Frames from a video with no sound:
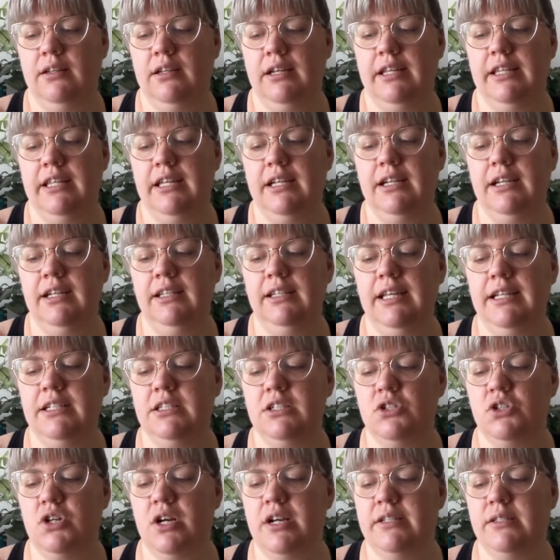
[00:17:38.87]
I think I'd like
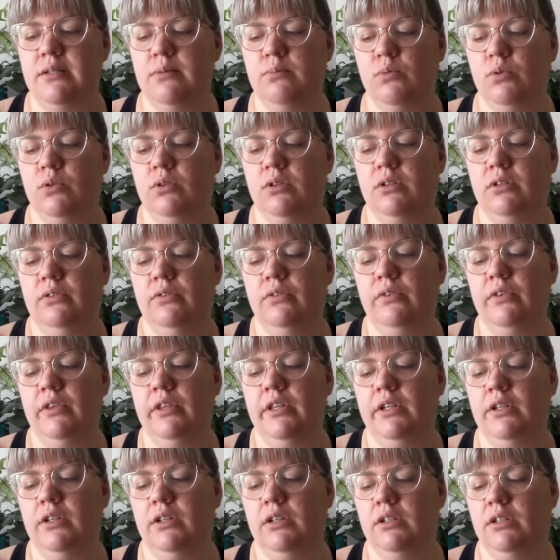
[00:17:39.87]
to try some more of
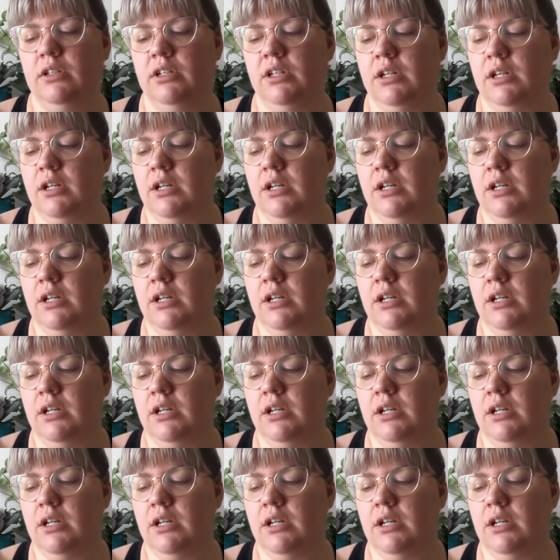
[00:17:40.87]
the